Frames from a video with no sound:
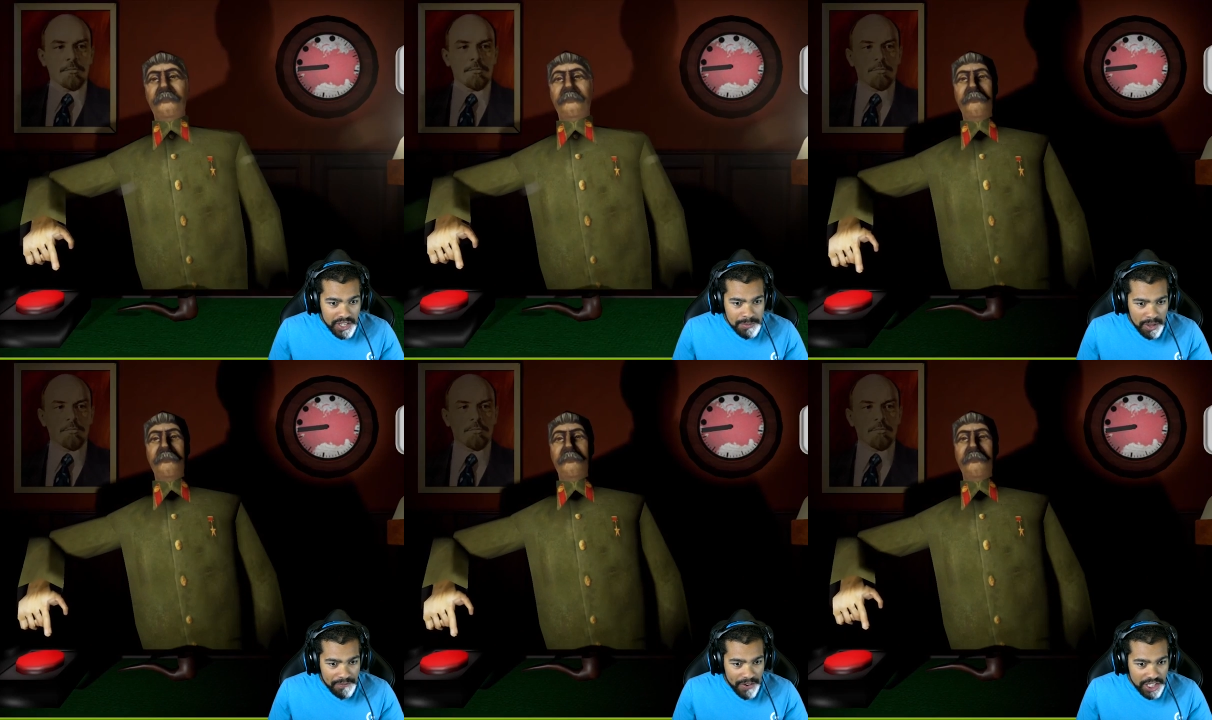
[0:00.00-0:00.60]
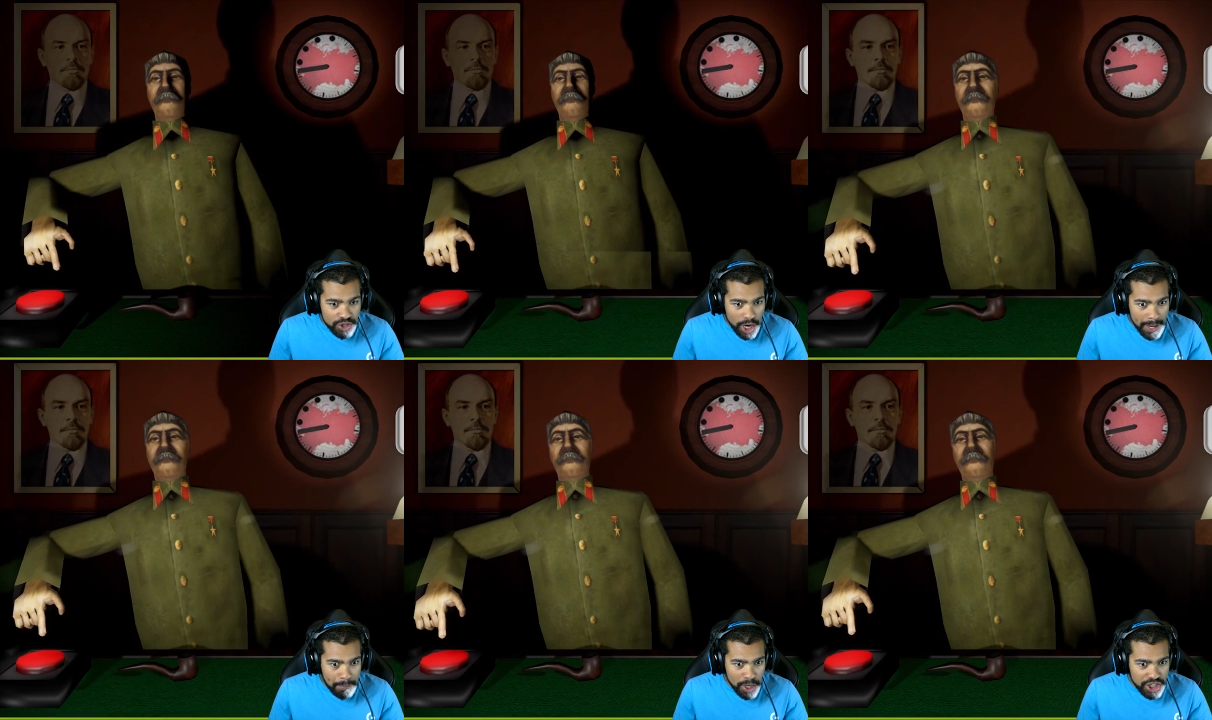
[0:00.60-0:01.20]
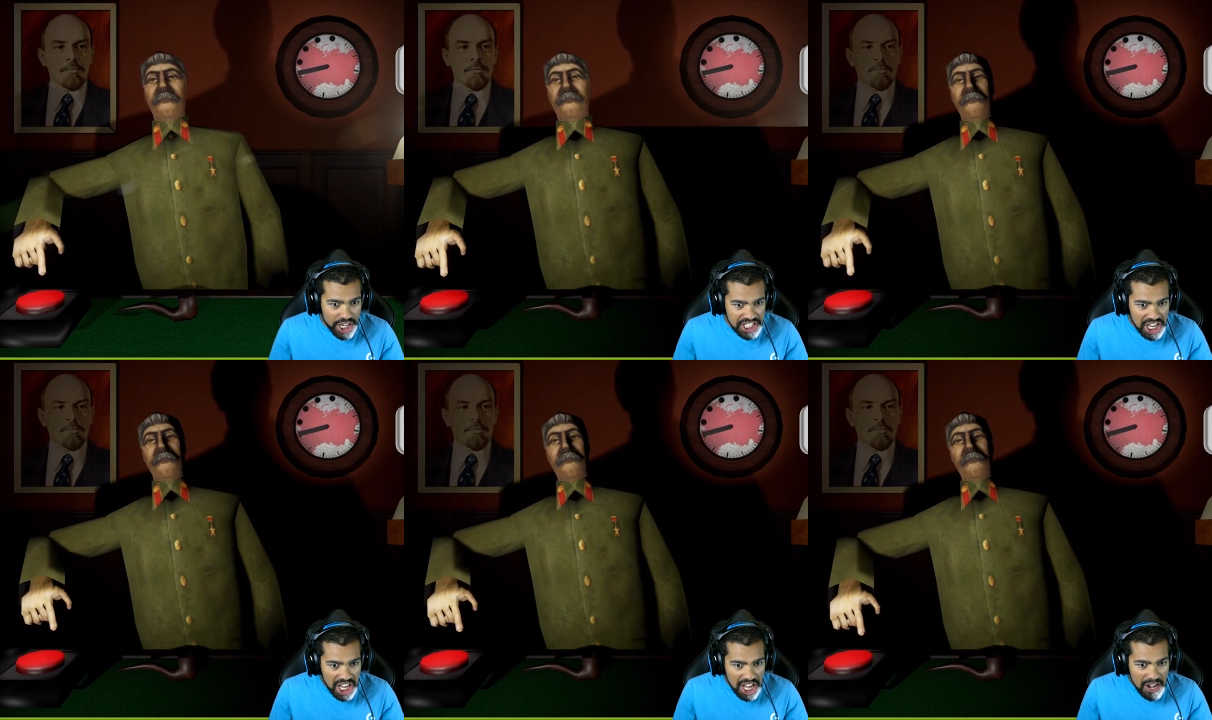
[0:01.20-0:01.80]
Speaker 1: This motherfucker's trying to push
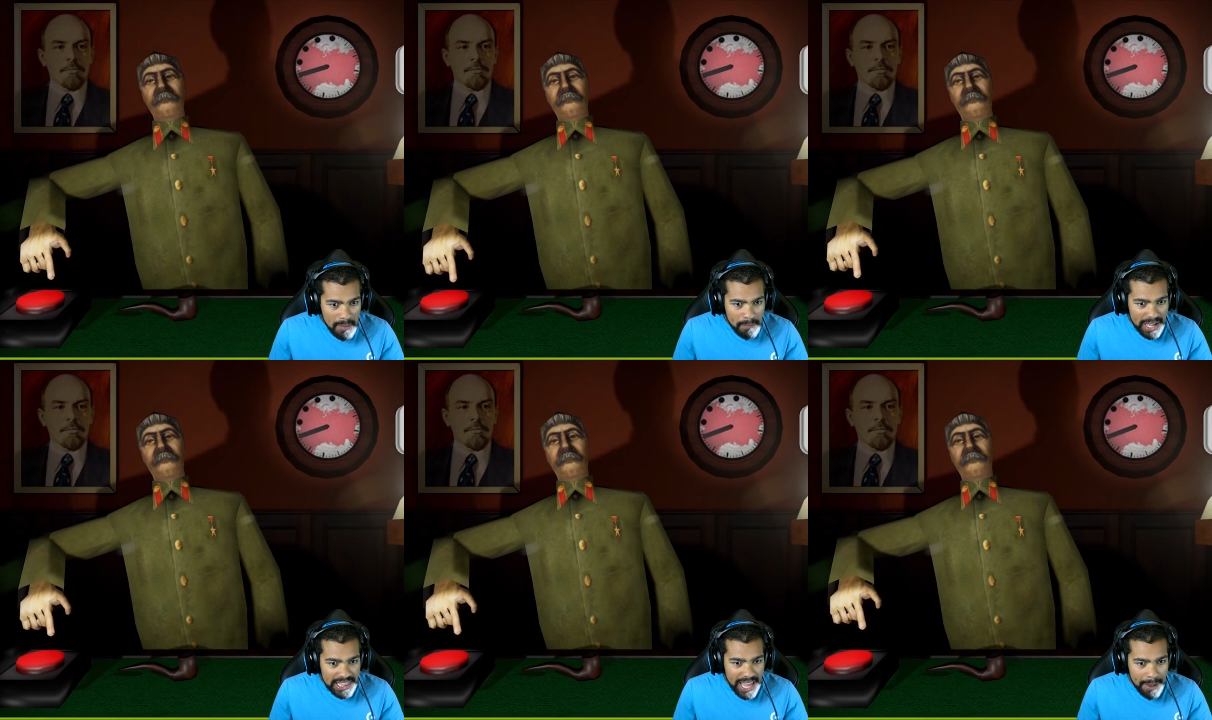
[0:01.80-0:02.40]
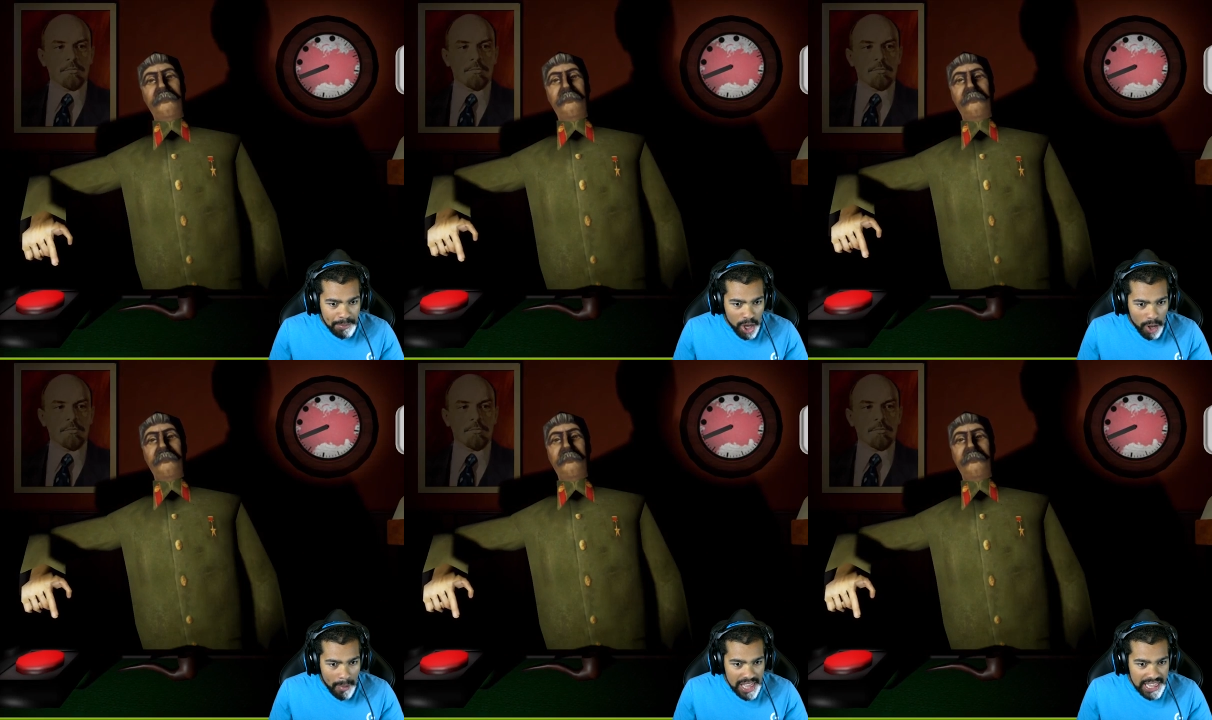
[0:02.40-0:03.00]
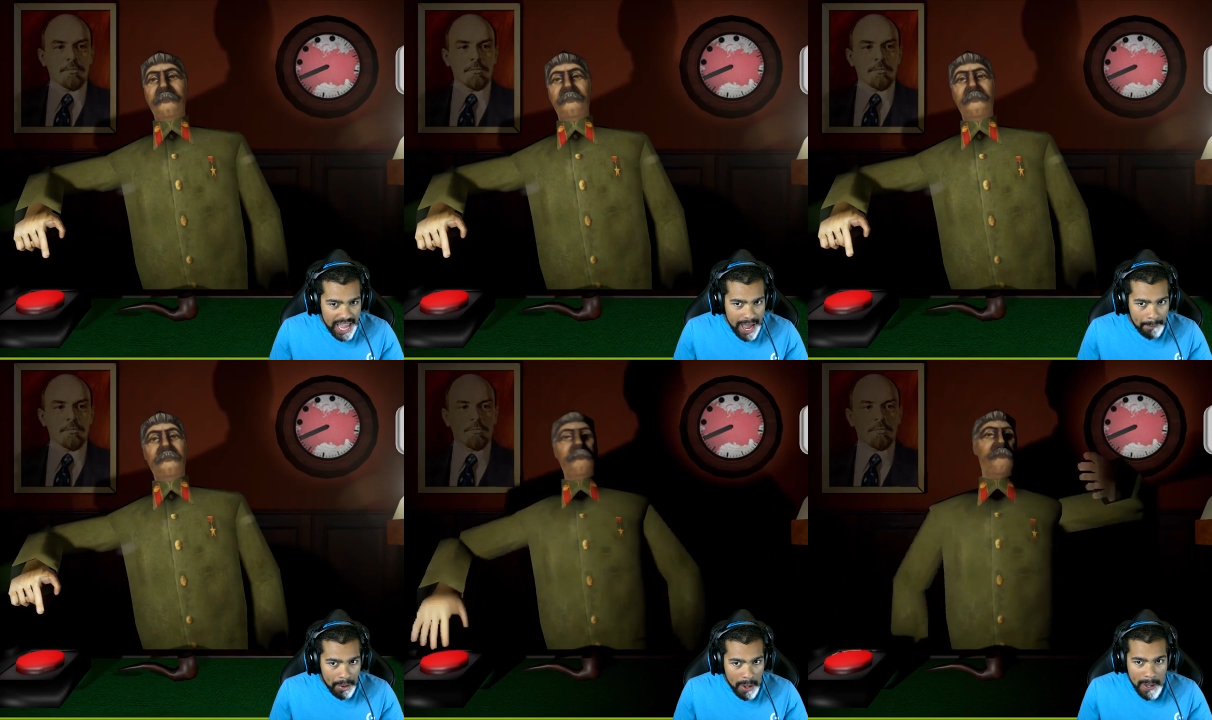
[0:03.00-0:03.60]
it! My lamp, y'all, my
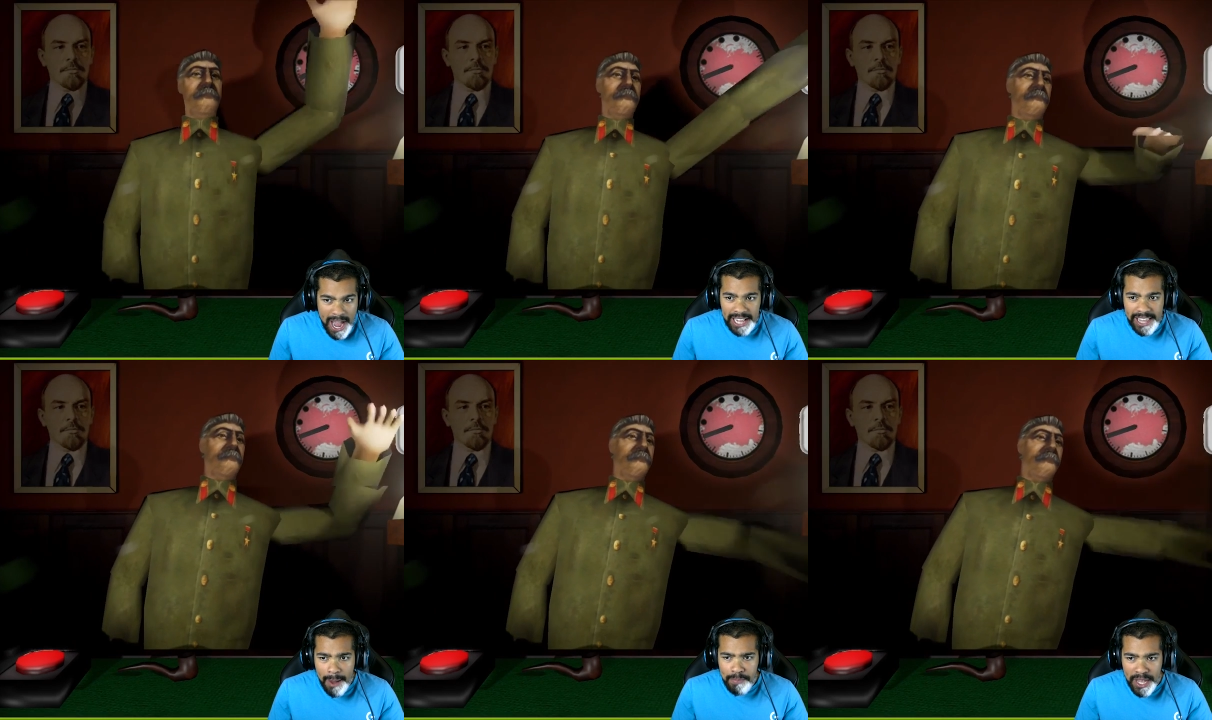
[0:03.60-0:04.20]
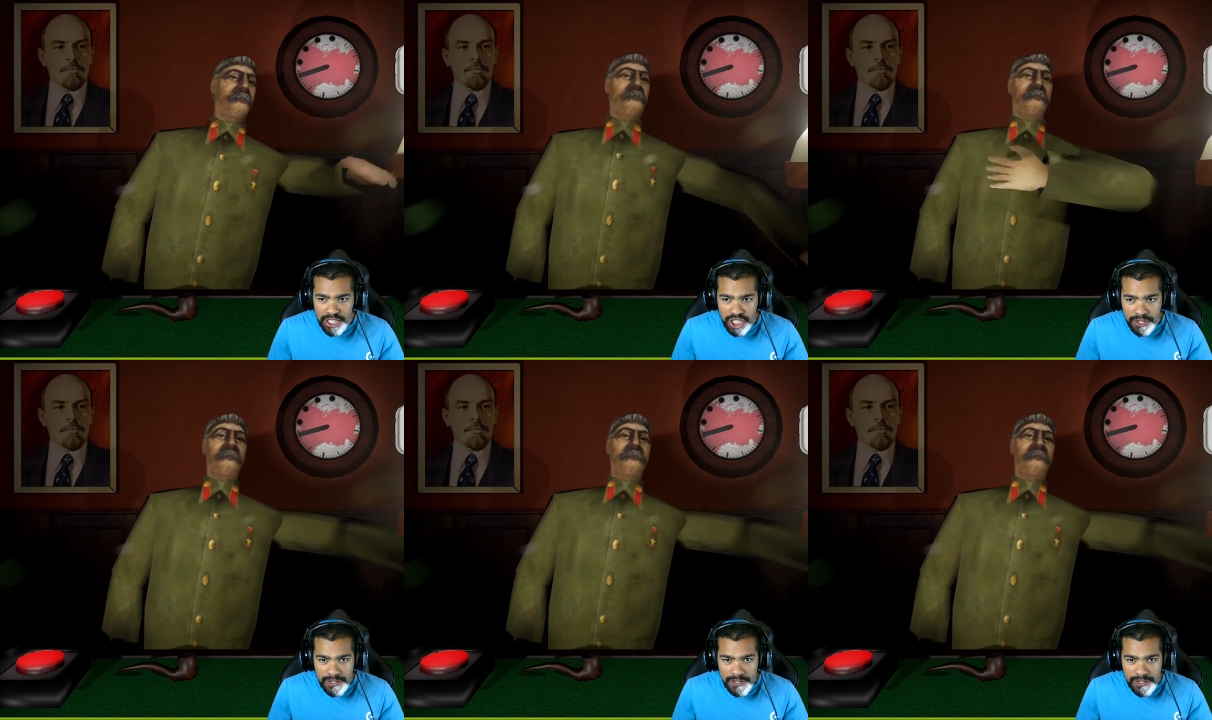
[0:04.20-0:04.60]
lamp! Hit that bitch!